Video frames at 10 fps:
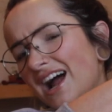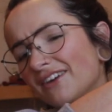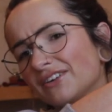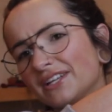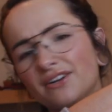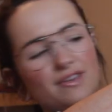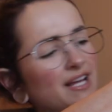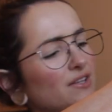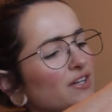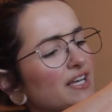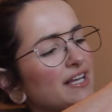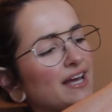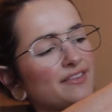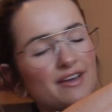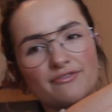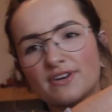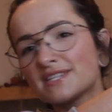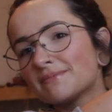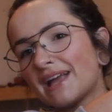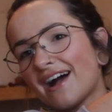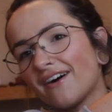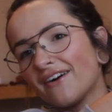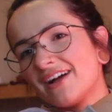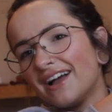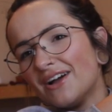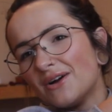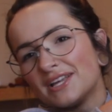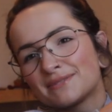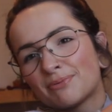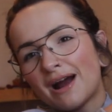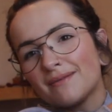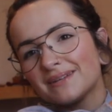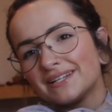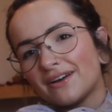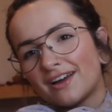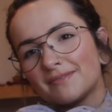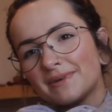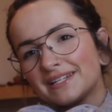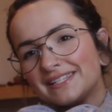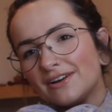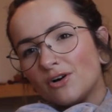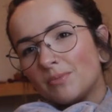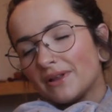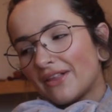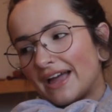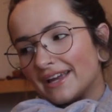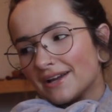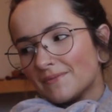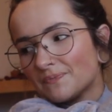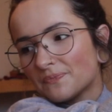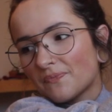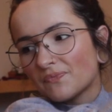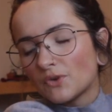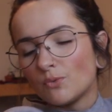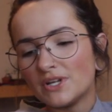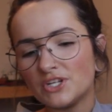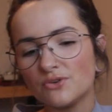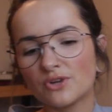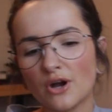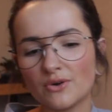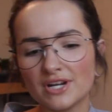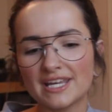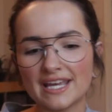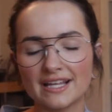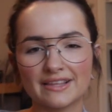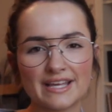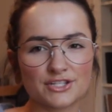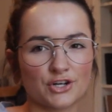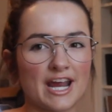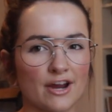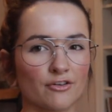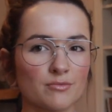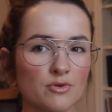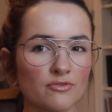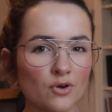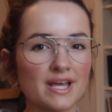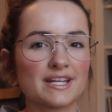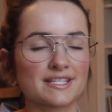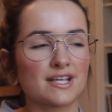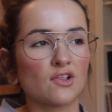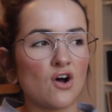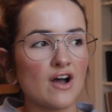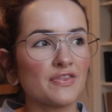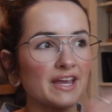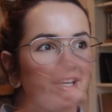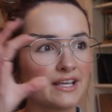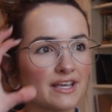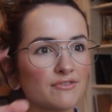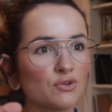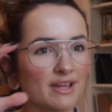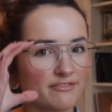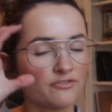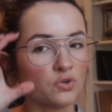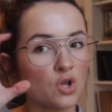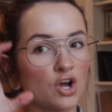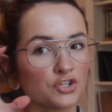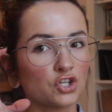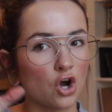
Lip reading: I really don't like looking at it, that freaks me out. It's probably not a big deal, but like when you go to get laser hair removal in a salon, they give you like full-on